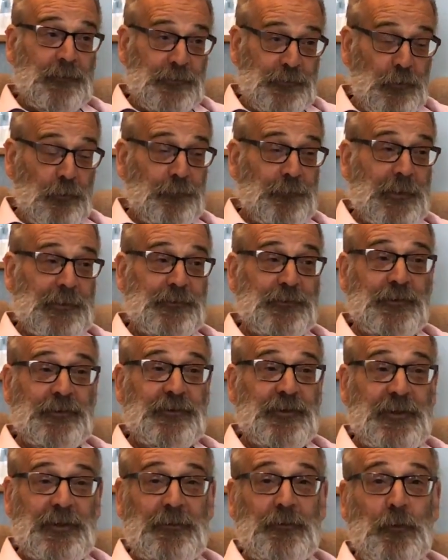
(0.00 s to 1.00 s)
It's not that I sit
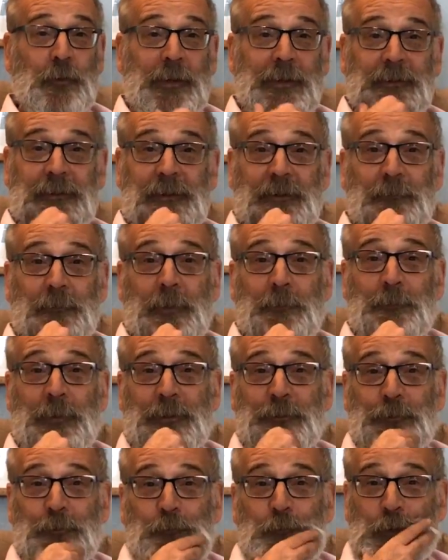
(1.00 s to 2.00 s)
here quietly in my
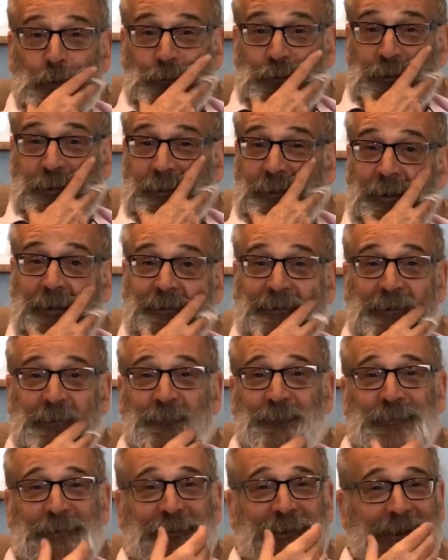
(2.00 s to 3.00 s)
bedroom watching it night
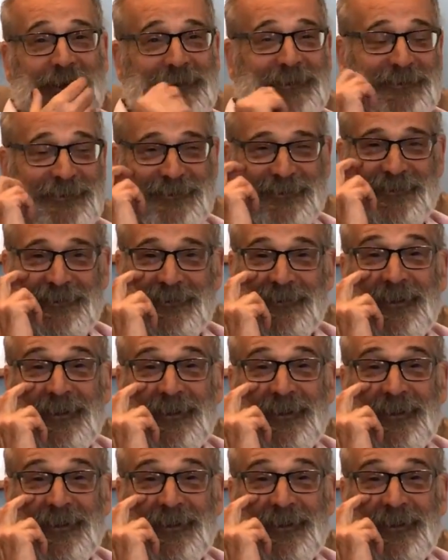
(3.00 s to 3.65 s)
after night.